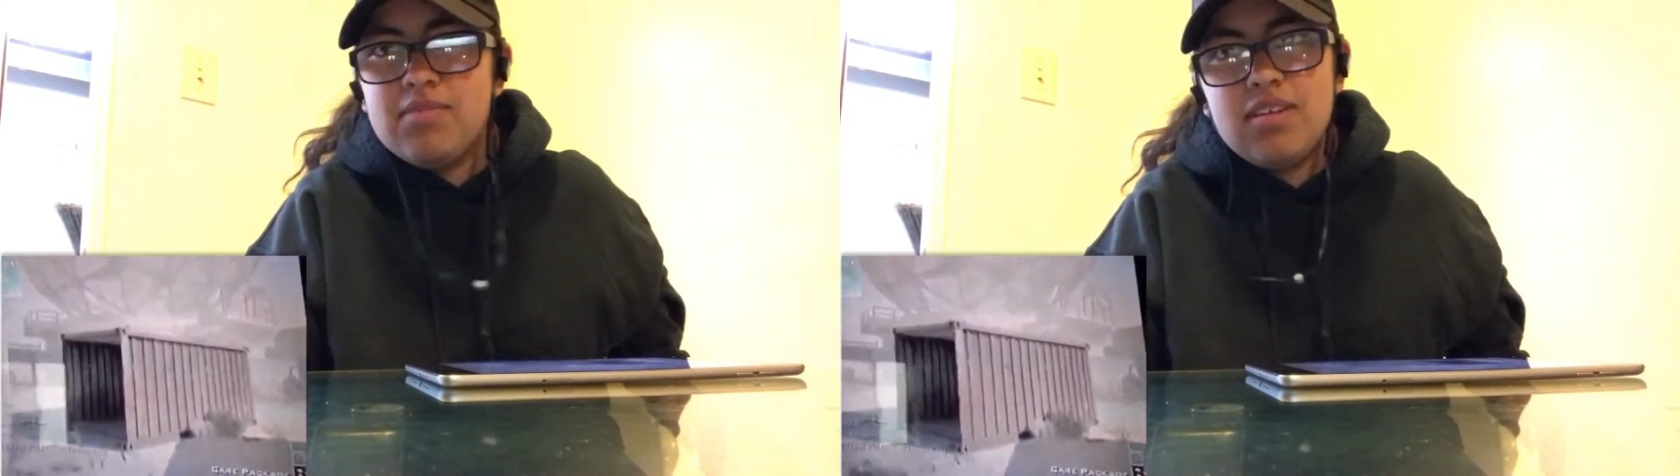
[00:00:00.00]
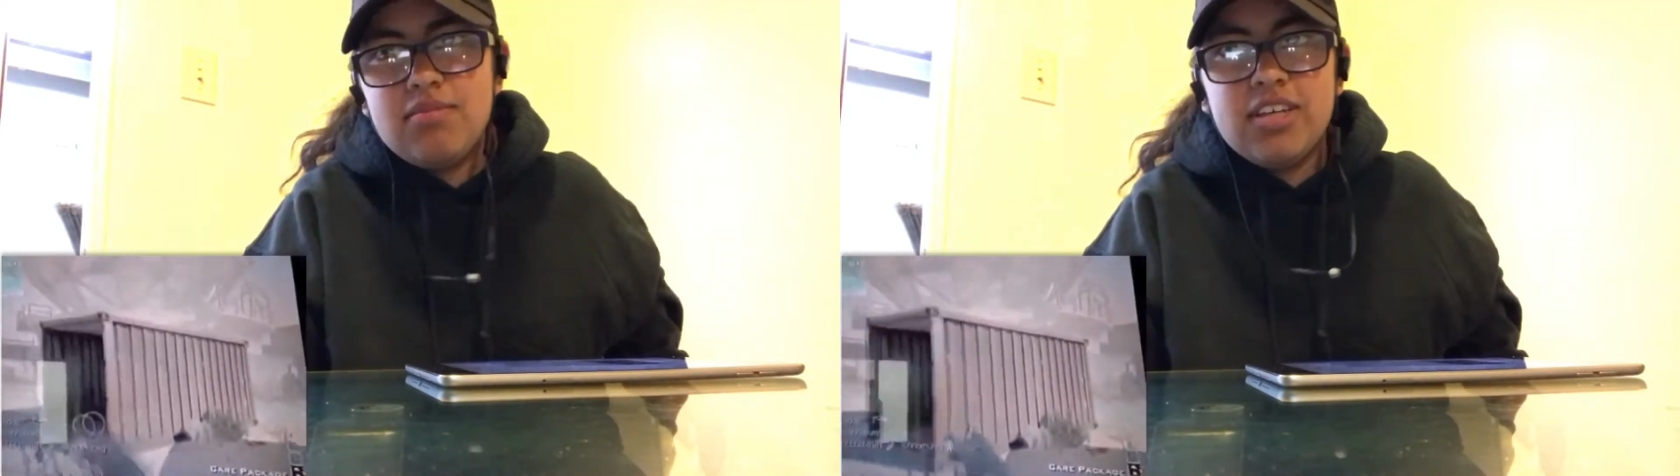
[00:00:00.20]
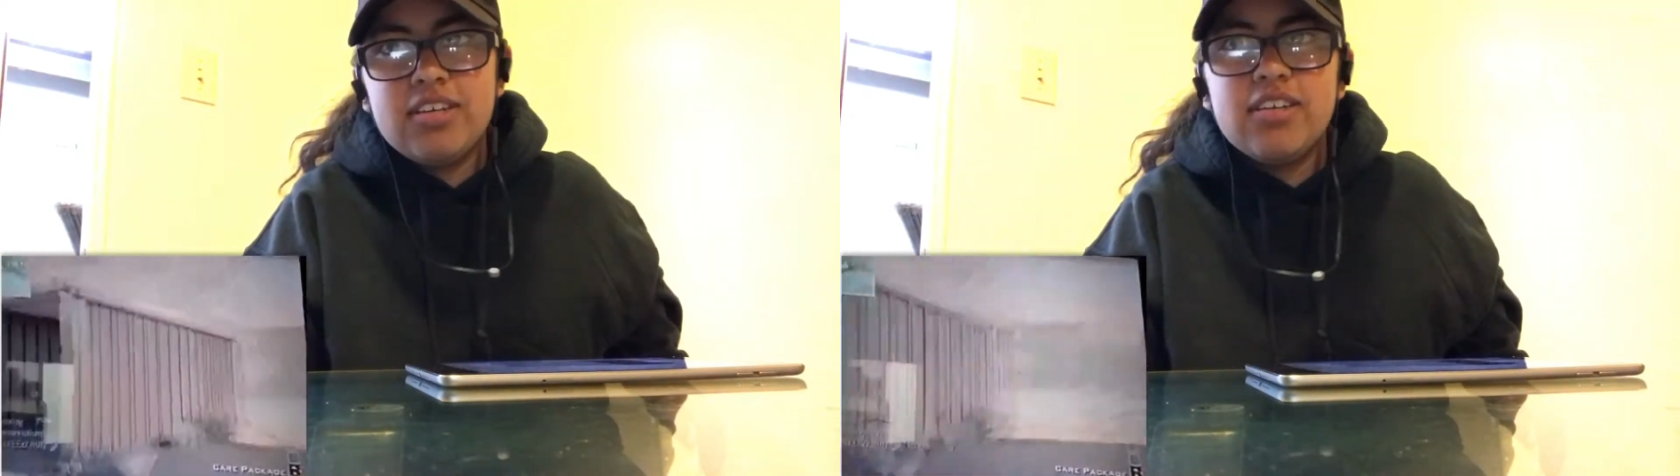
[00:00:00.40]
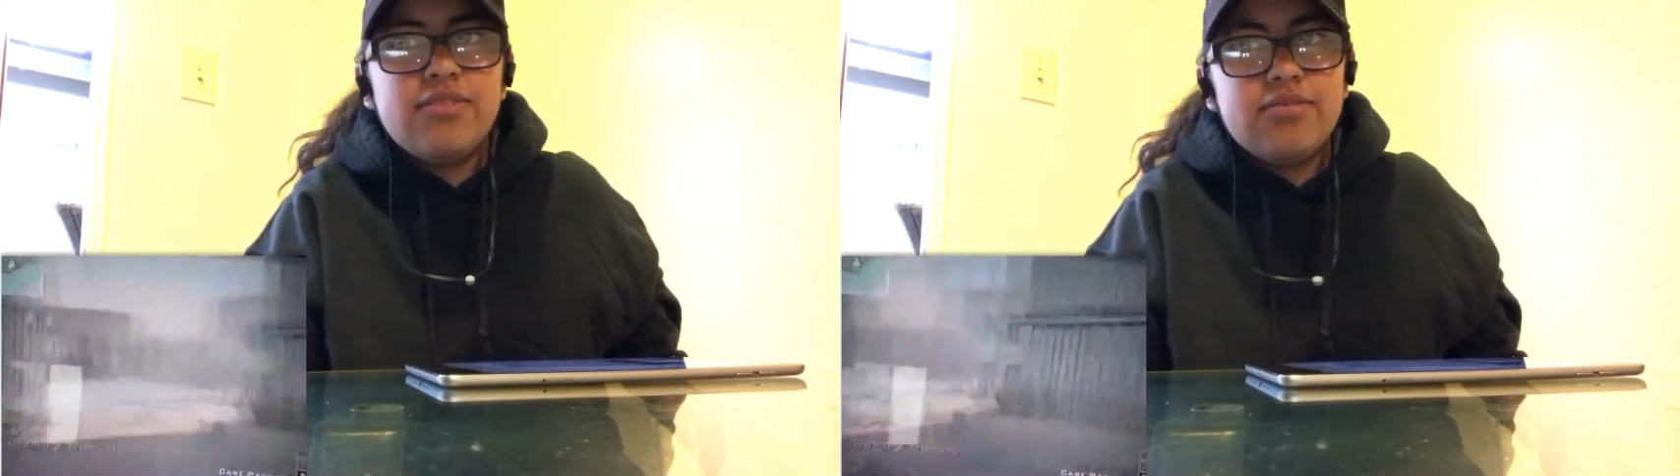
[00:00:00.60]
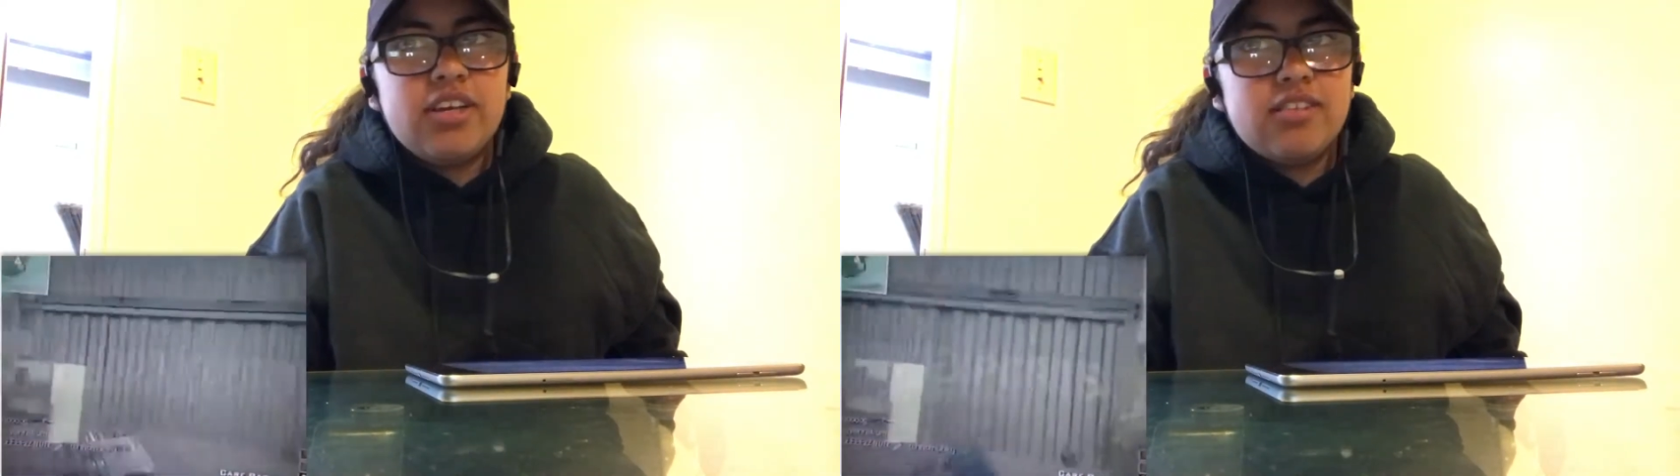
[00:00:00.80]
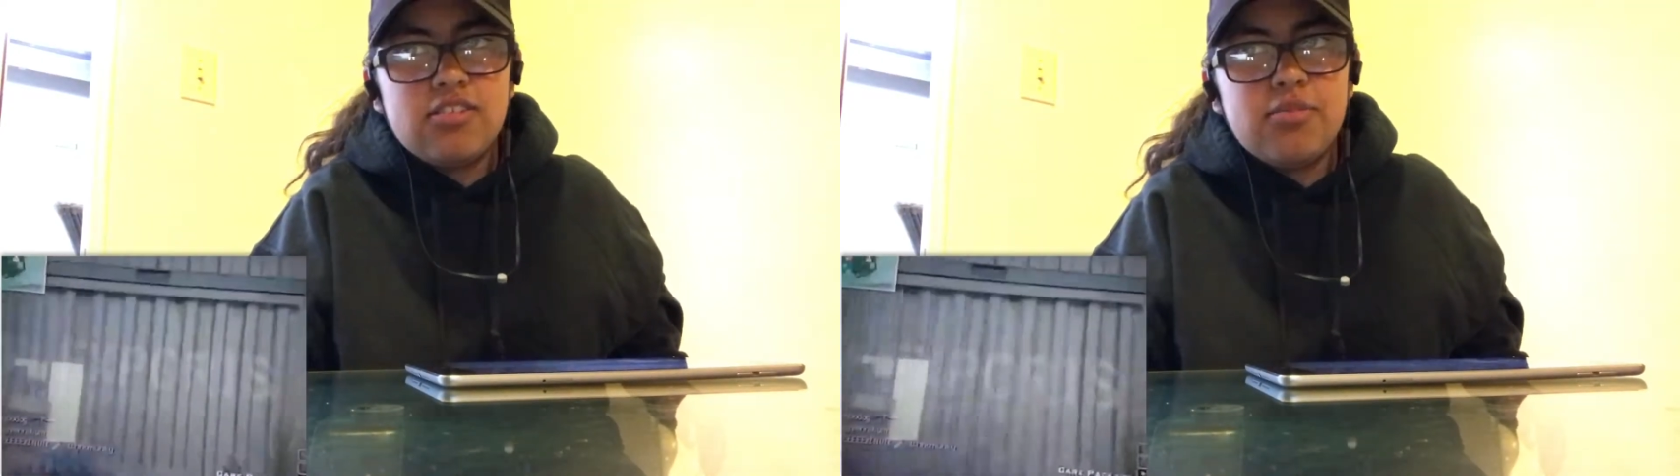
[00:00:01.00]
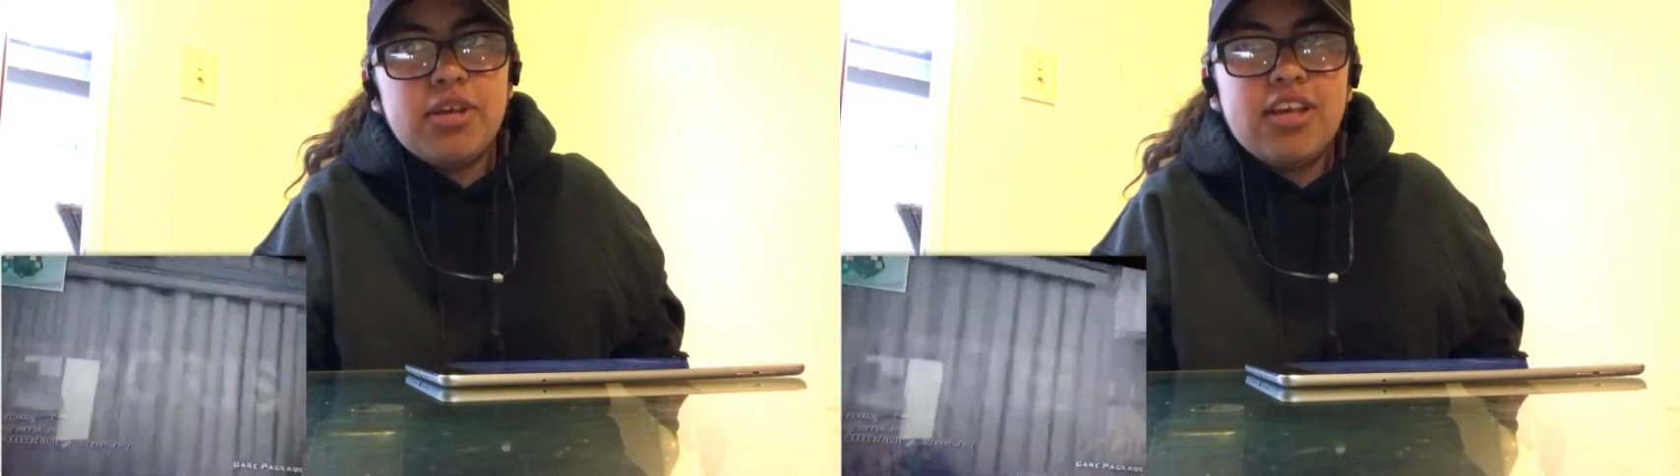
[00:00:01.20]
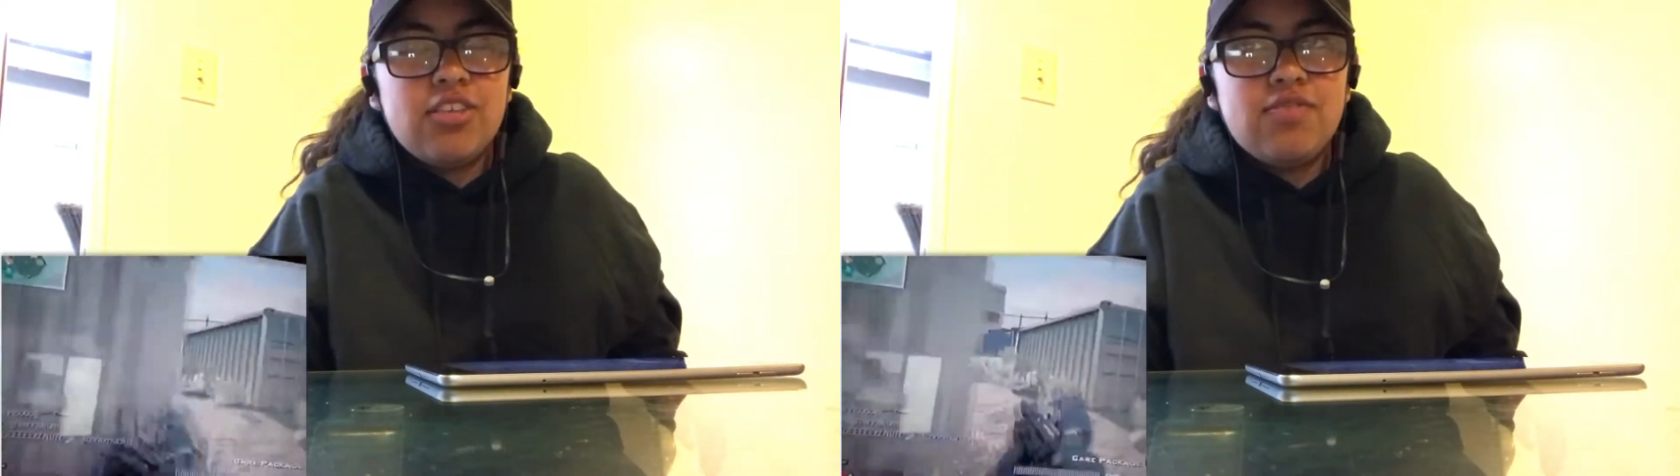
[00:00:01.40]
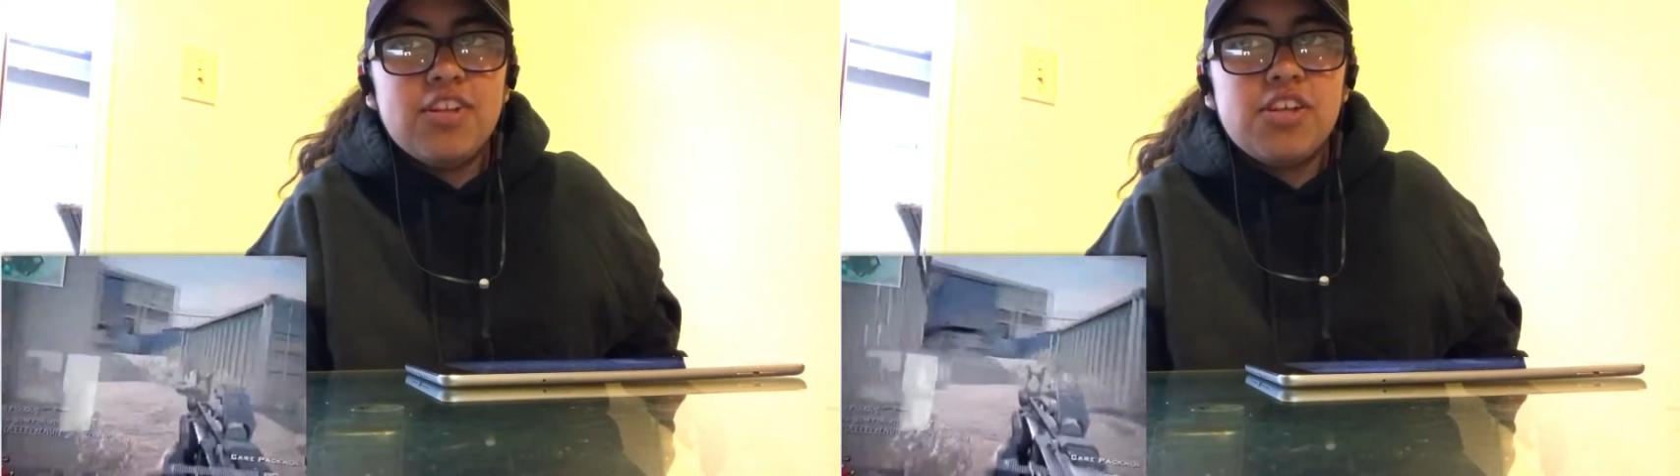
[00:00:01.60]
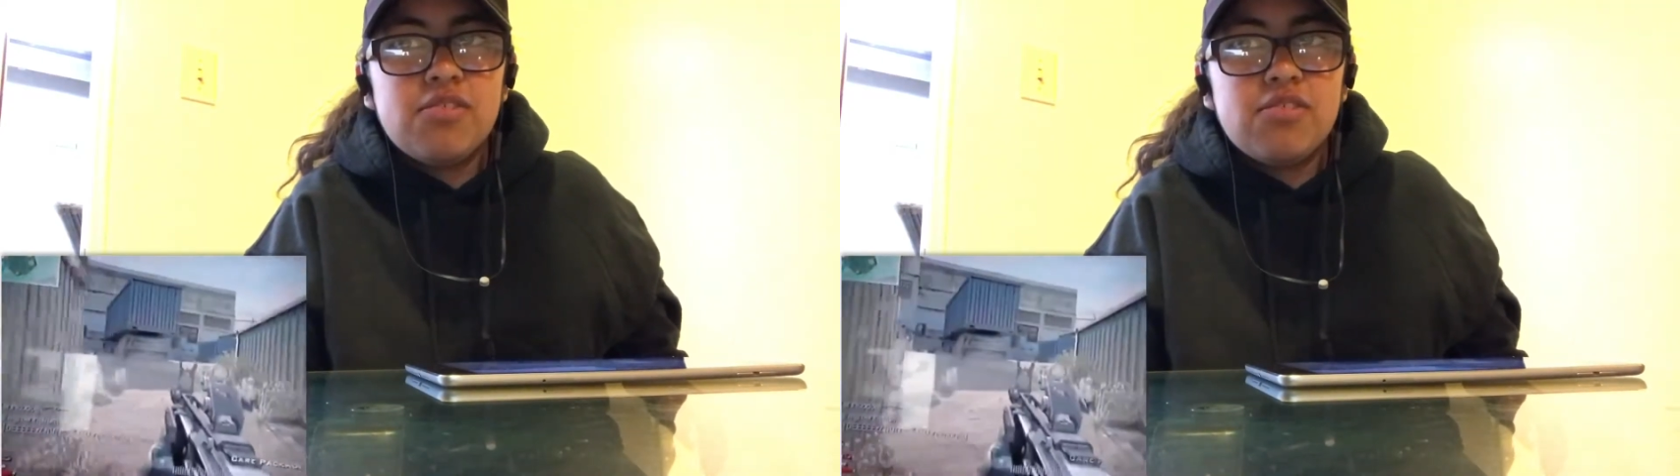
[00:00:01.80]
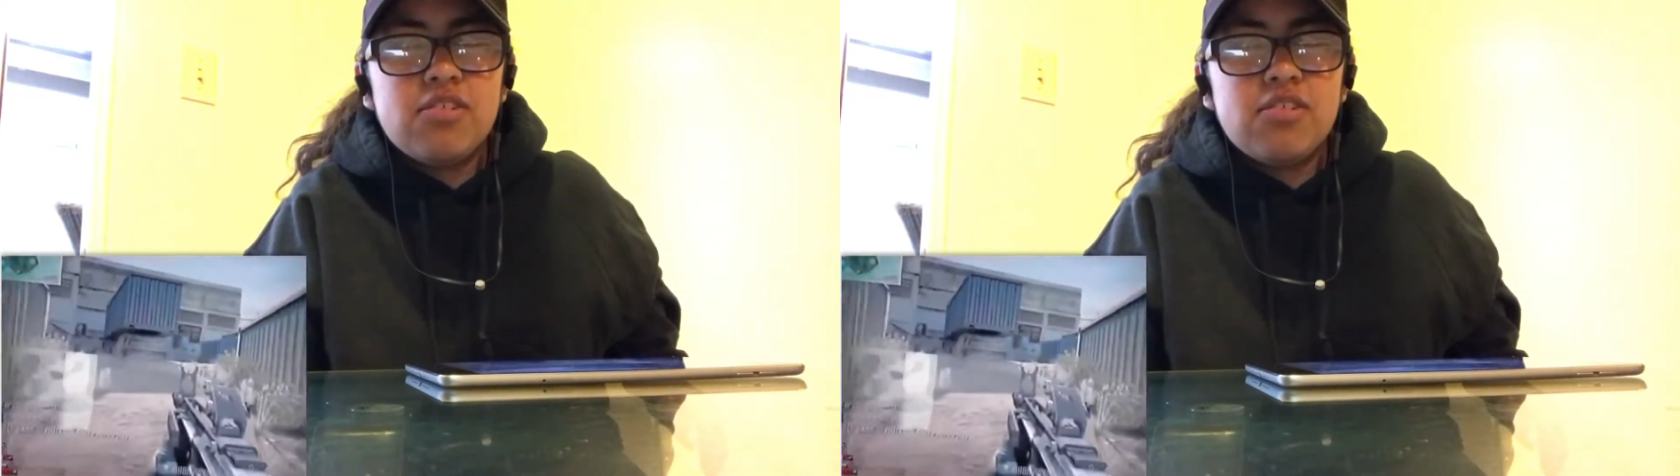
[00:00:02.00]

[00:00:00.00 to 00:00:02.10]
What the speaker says: I'm not good. If you guys saw my last video,